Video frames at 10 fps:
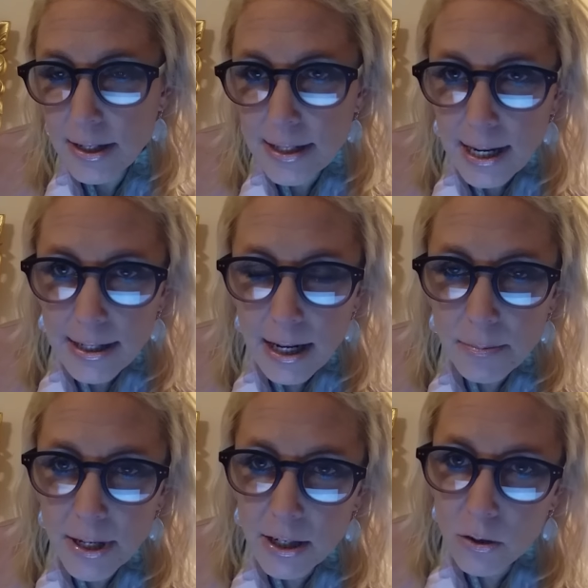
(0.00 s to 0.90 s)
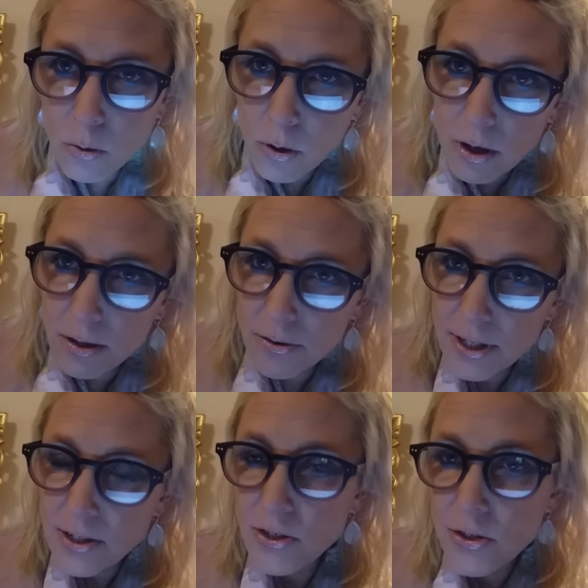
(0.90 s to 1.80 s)
dynamic or
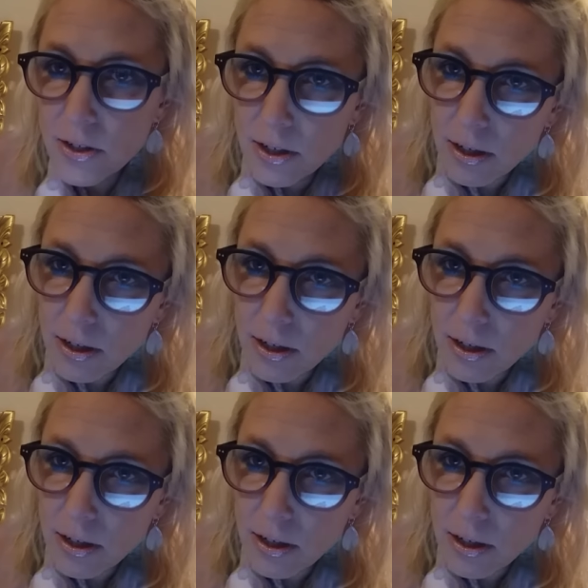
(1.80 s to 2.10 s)
this